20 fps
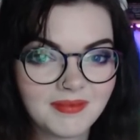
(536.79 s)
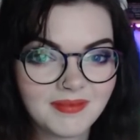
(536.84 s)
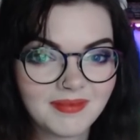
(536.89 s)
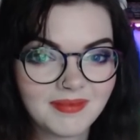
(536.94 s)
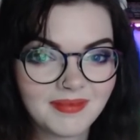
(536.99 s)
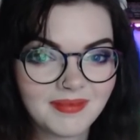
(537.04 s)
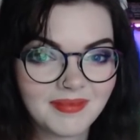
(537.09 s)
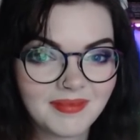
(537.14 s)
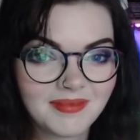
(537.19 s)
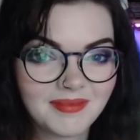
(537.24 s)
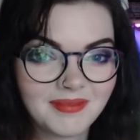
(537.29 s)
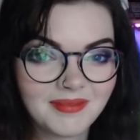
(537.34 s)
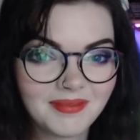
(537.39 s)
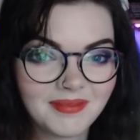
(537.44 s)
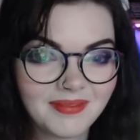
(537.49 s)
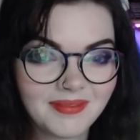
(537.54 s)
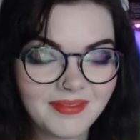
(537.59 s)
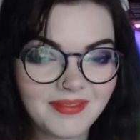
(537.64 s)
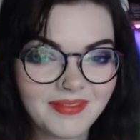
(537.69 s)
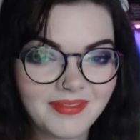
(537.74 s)
and I don't
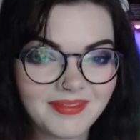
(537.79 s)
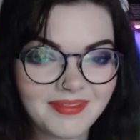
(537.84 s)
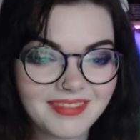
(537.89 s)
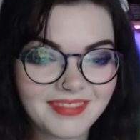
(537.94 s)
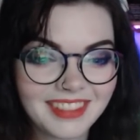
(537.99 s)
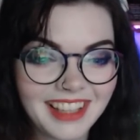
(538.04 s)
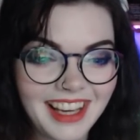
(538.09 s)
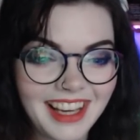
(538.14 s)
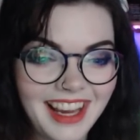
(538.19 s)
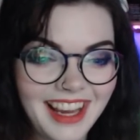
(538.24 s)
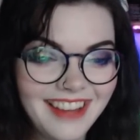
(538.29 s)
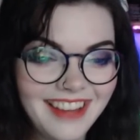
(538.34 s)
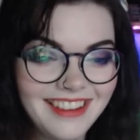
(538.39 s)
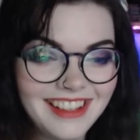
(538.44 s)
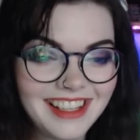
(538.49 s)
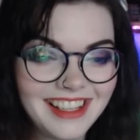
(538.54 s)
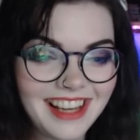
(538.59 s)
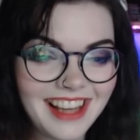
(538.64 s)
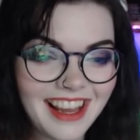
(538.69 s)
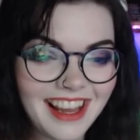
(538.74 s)
care anymore. Hell
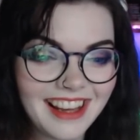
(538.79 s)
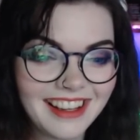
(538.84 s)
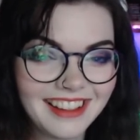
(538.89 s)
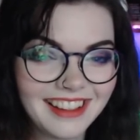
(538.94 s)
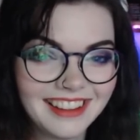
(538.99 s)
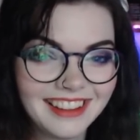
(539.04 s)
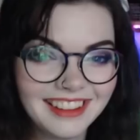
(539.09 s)
yeah.